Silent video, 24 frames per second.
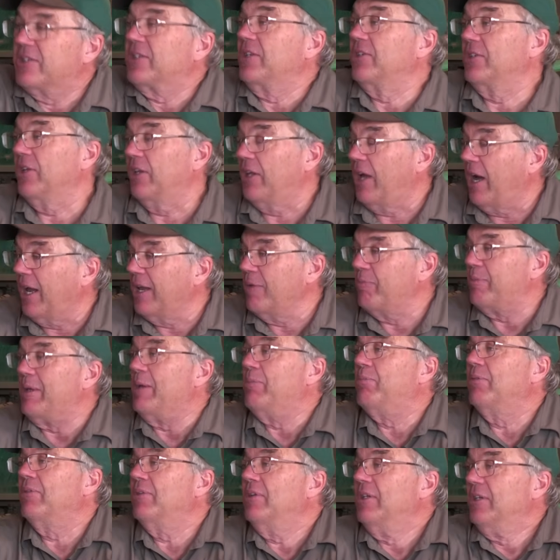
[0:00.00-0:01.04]
Because a lot of
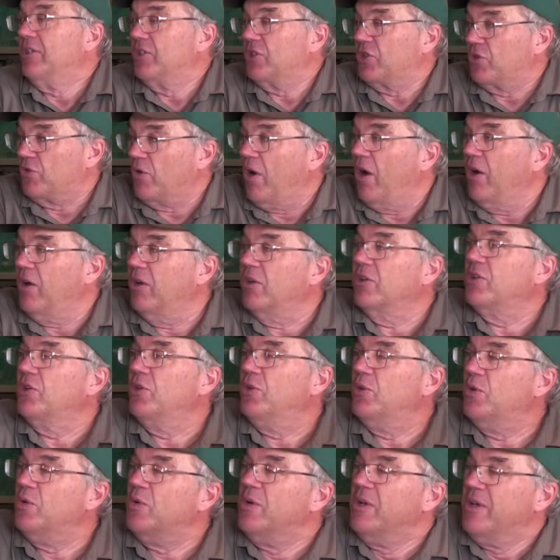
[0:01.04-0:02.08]
people struggle
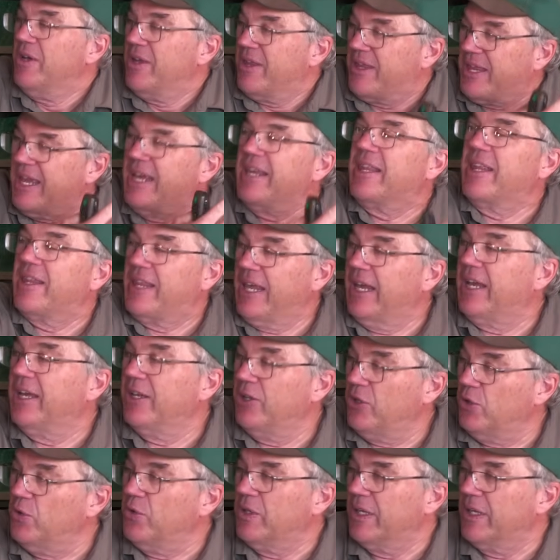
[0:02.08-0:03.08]
to think that they can do